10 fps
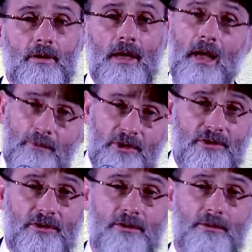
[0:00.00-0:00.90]

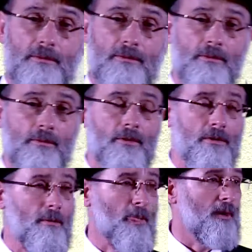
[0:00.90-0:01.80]
Emes.
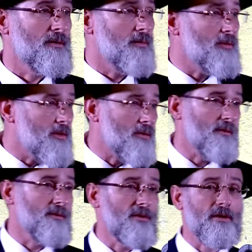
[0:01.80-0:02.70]
To be
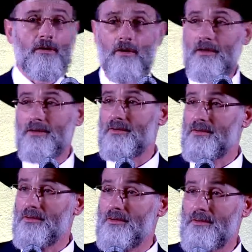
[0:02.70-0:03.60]
truthful and honest.